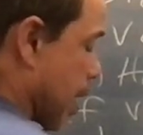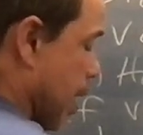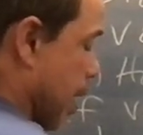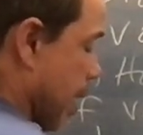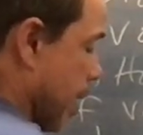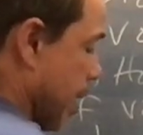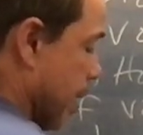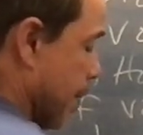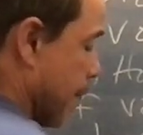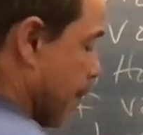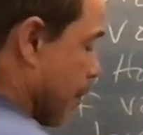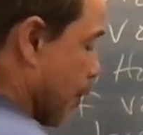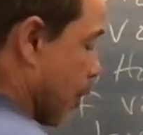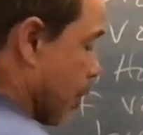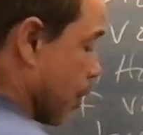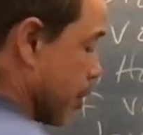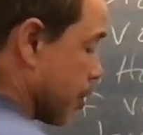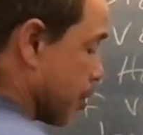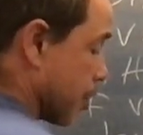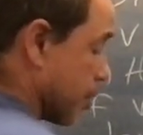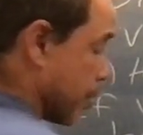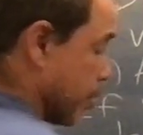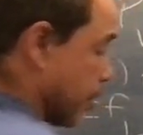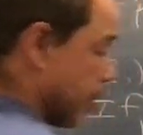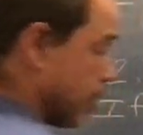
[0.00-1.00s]

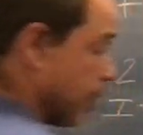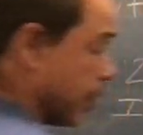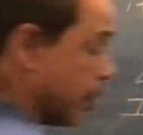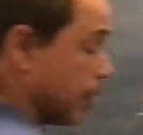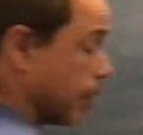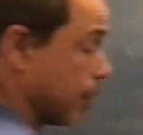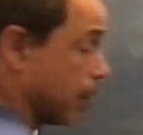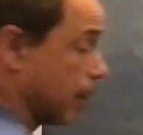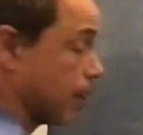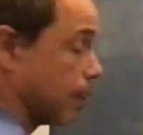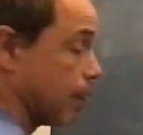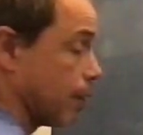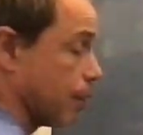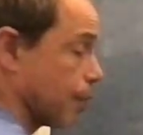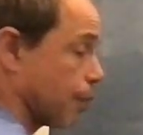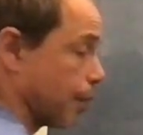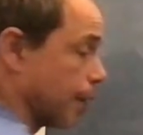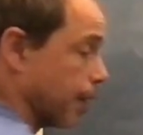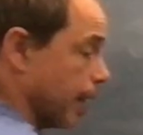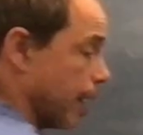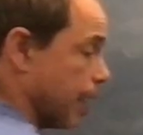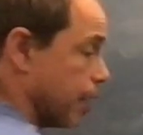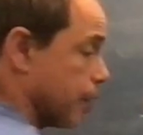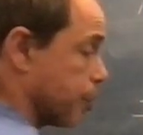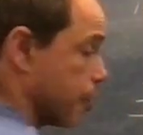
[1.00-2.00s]
Inverse
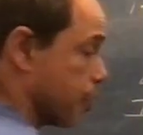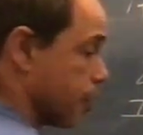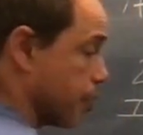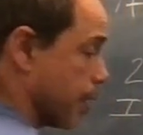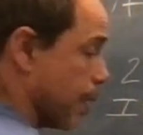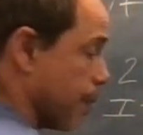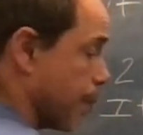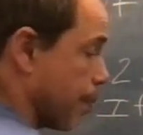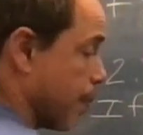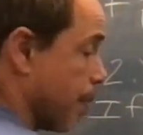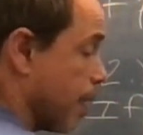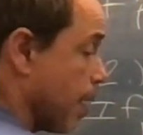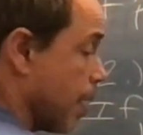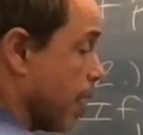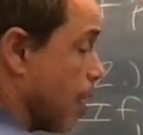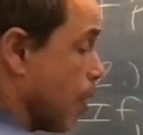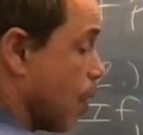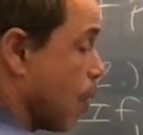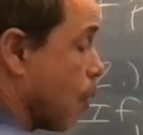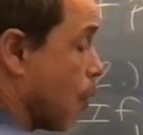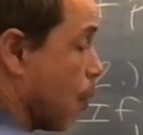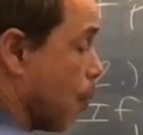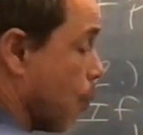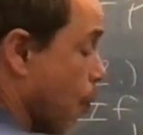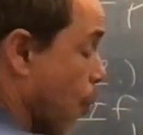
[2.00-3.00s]
relationship.
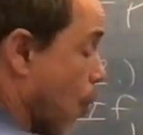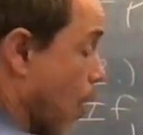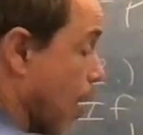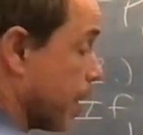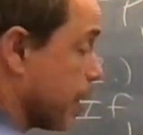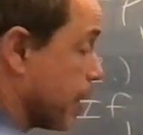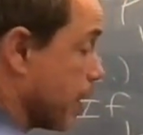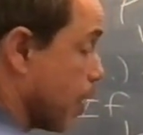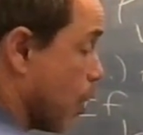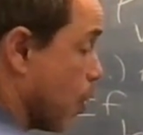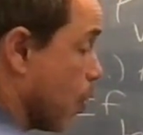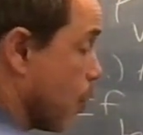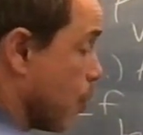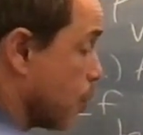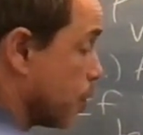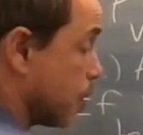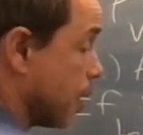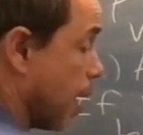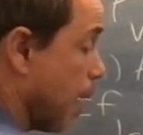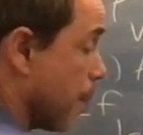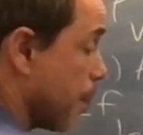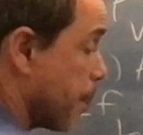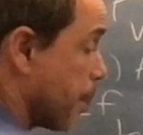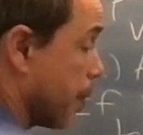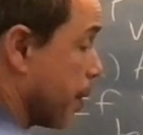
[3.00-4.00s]
One goes
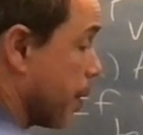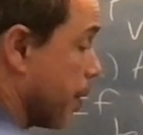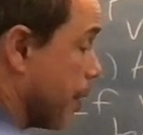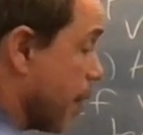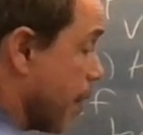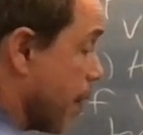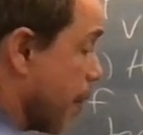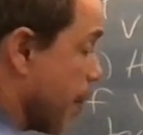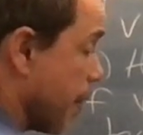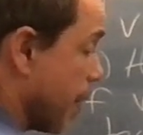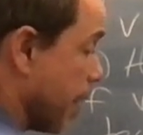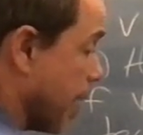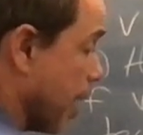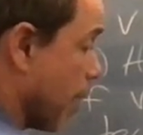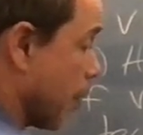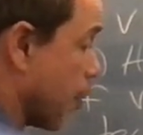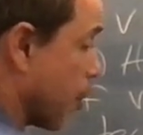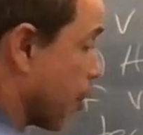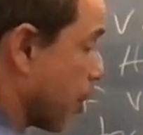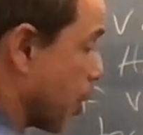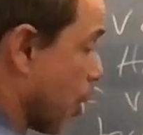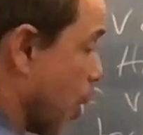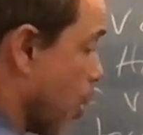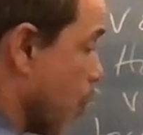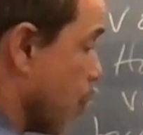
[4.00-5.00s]
up, the
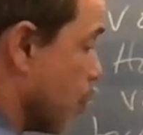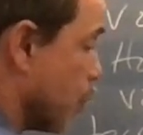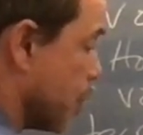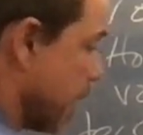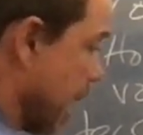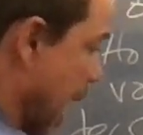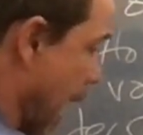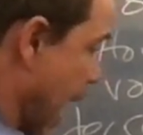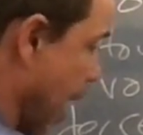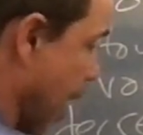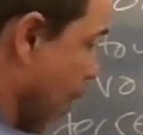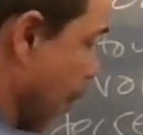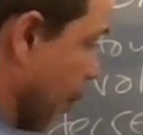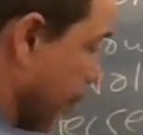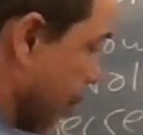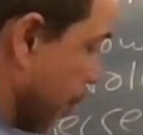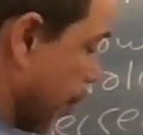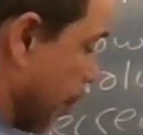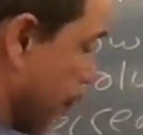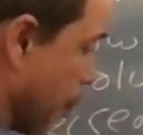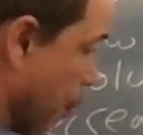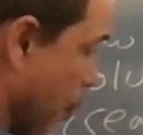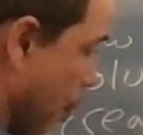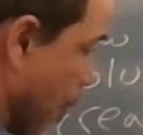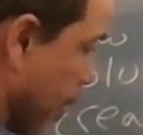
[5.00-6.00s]
other goes down.
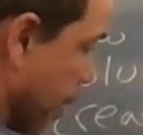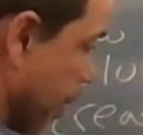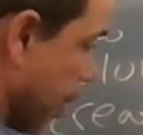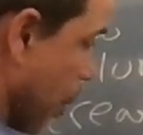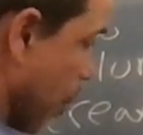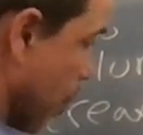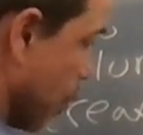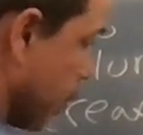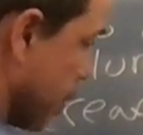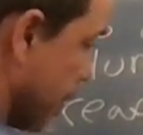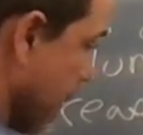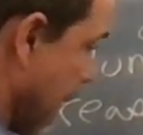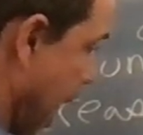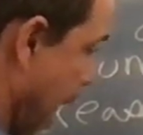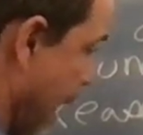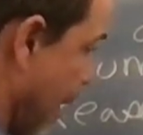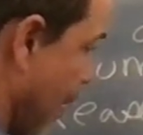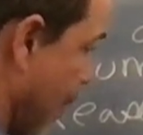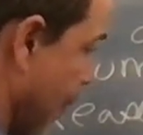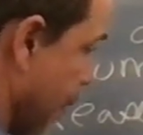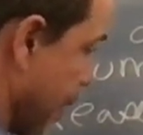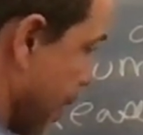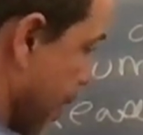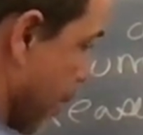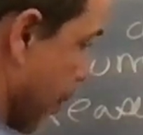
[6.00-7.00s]
One goes
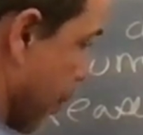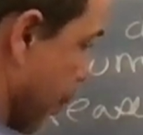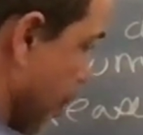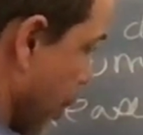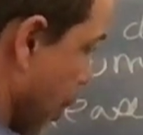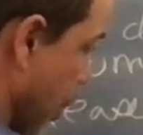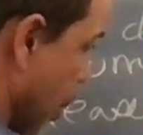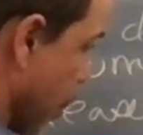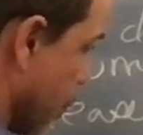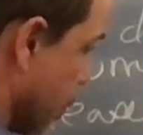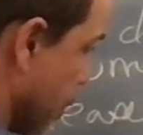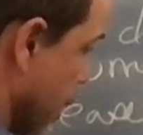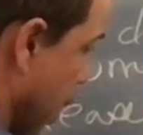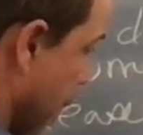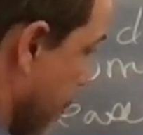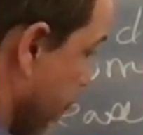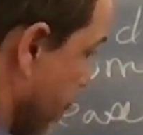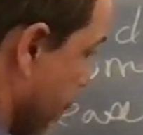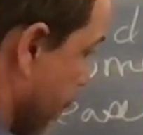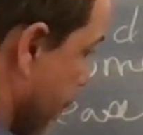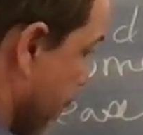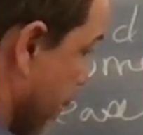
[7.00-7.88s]
down, the other goes up.